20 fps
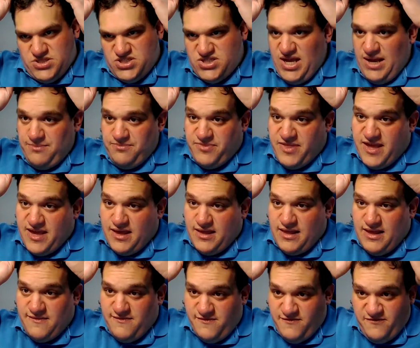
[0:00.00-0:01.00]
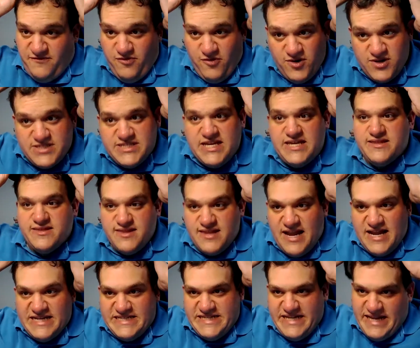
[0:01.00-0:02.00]

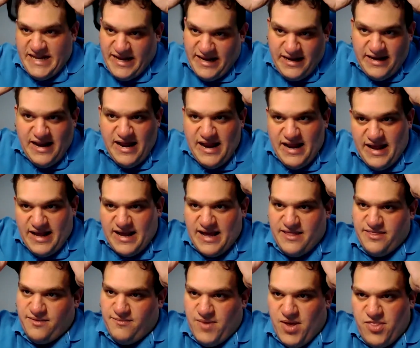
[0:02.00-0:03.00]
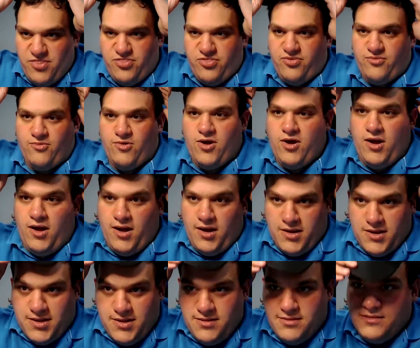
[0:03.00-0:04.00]
1989. I got the months
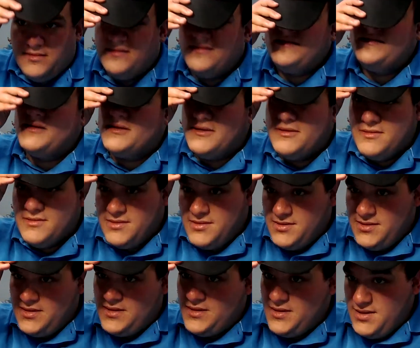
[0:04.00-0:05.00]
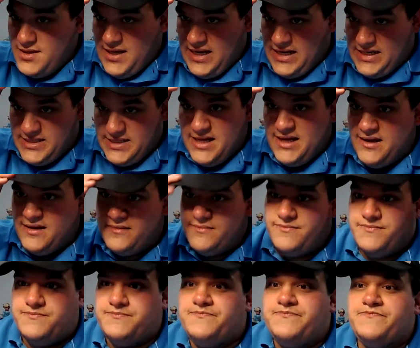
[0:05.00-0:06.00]
wrong.
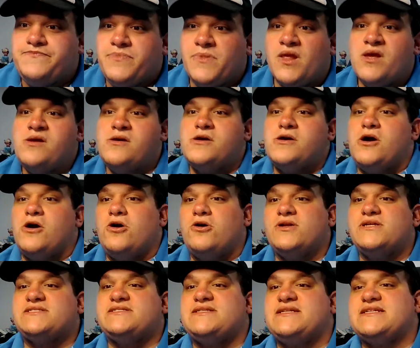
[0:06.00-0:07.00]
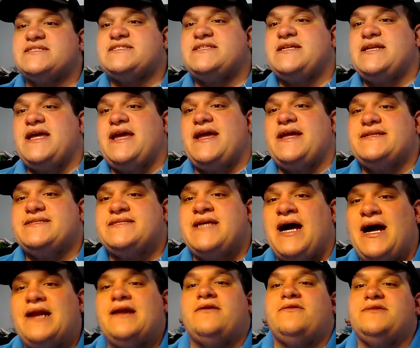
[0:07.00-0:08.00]
Until Otis Nixon and
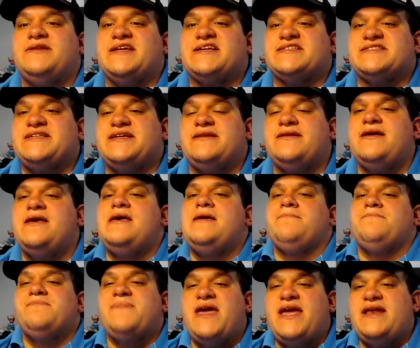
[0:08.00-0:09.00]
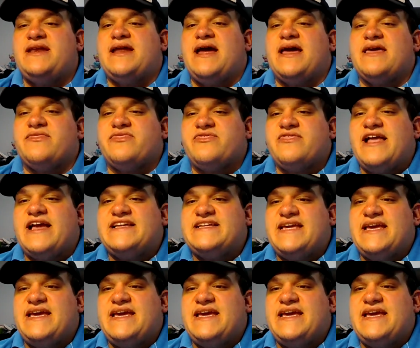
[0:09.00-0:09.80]
Donald Nixon, May 9th,